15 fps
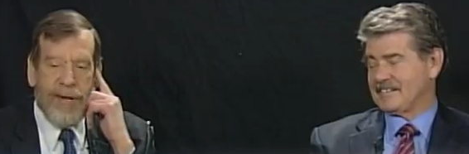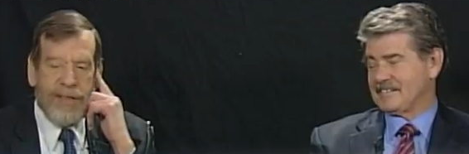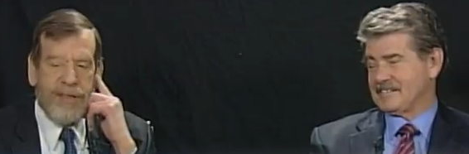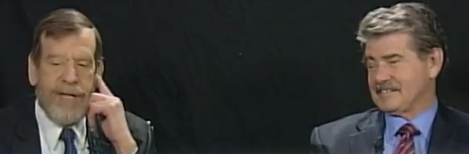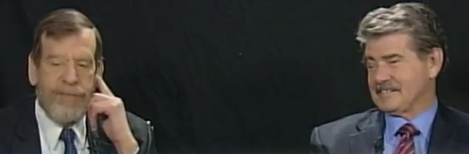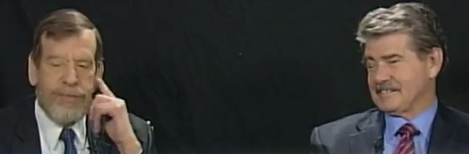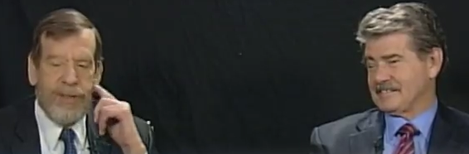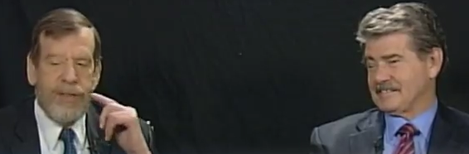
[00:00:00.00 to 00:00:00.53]
Speaker 1: I
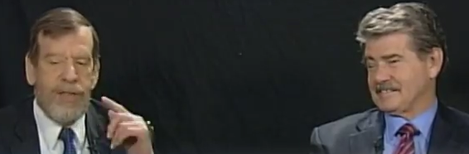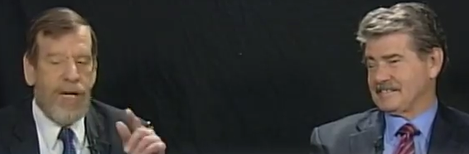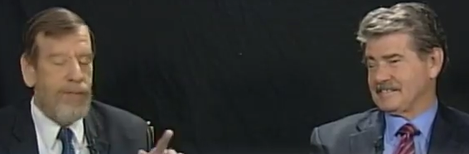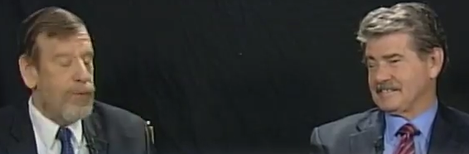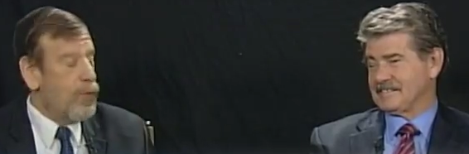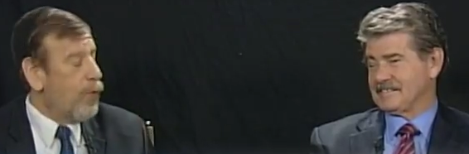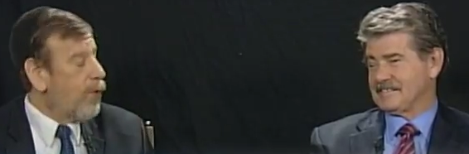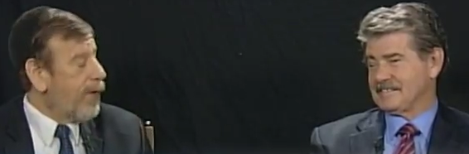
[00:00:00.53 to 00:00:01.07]
typed in
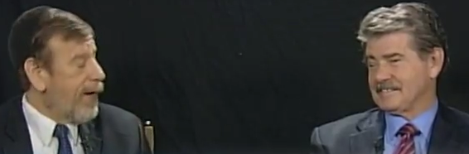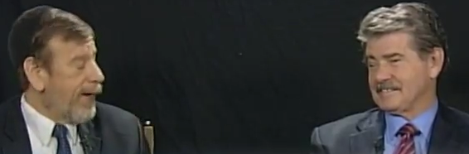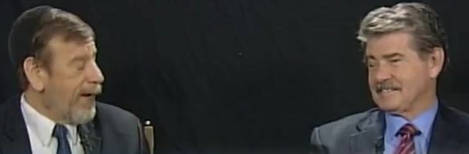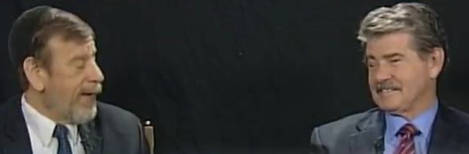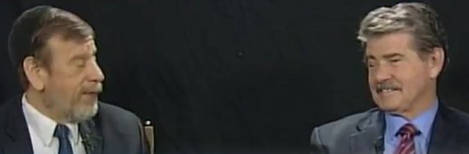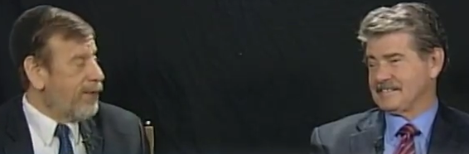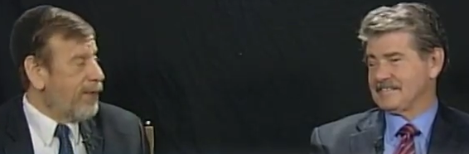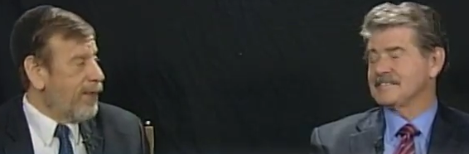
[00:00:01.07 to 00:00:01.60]
David Orr and I
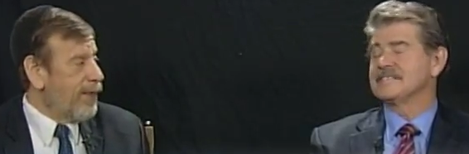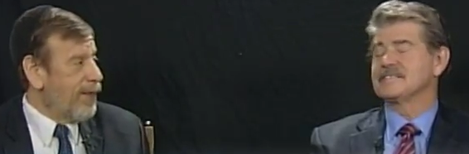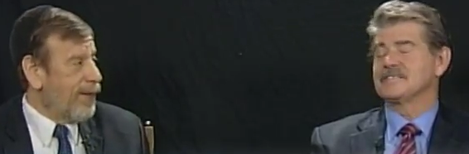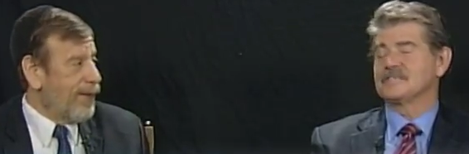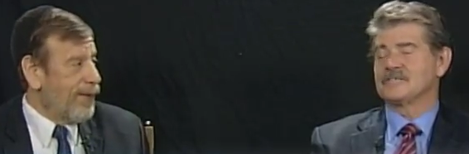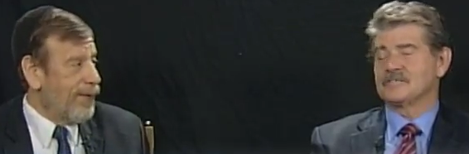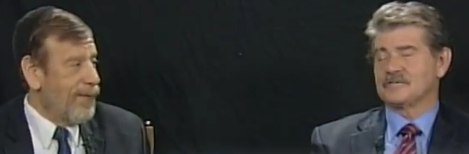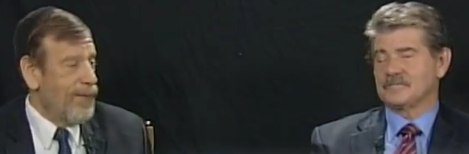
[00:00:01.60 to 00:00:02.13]
got the
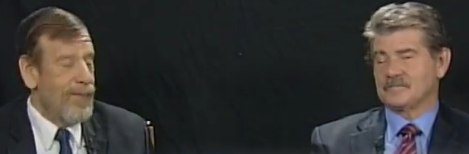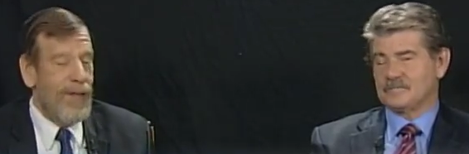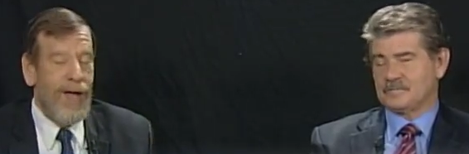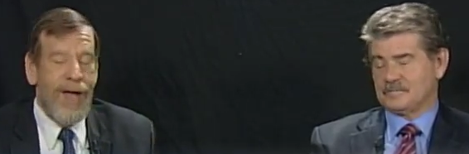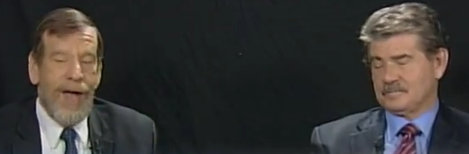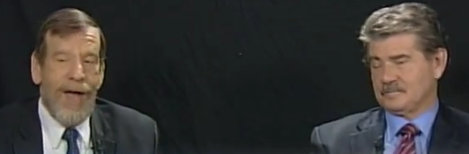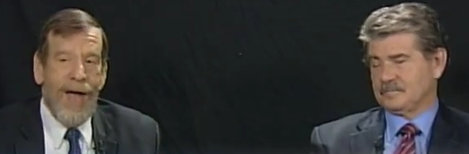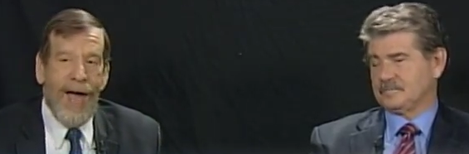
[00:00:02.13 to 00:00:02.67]
uh,
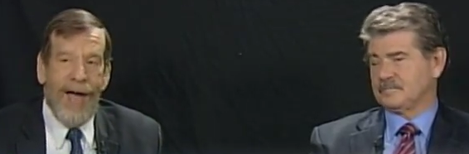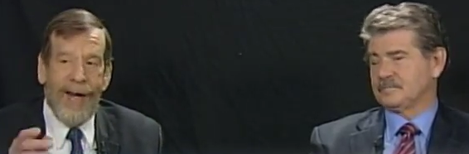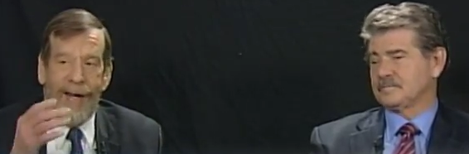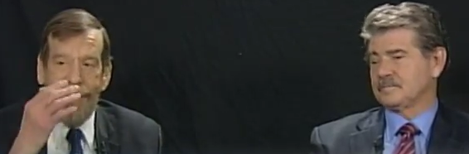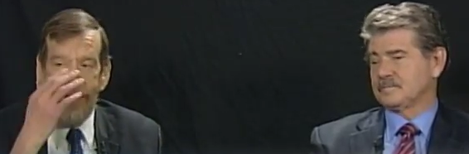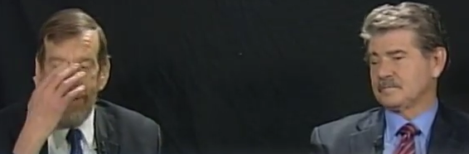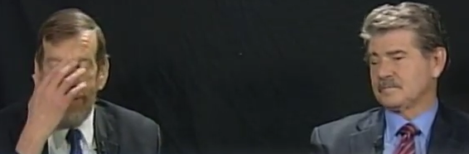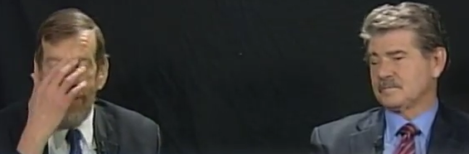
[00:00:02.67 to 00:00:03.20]
I
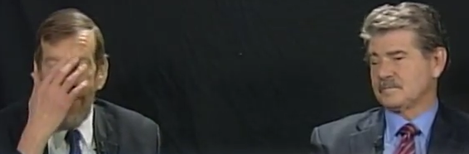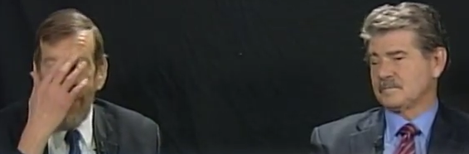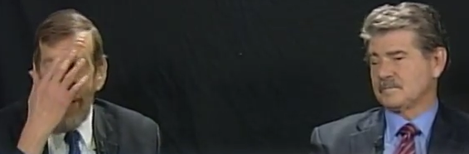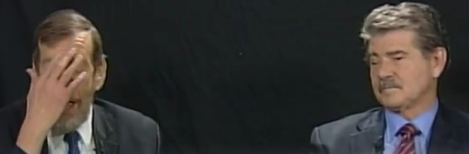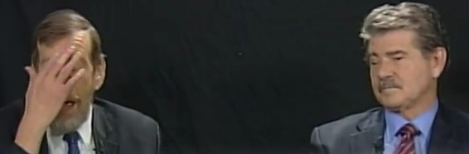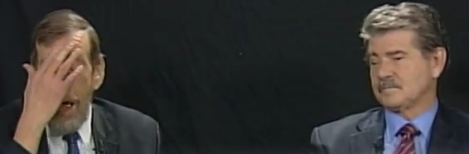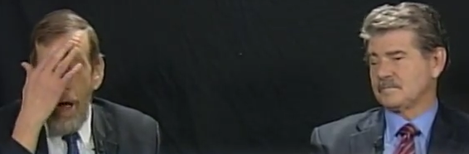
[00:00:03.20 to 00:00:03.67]
got the thing.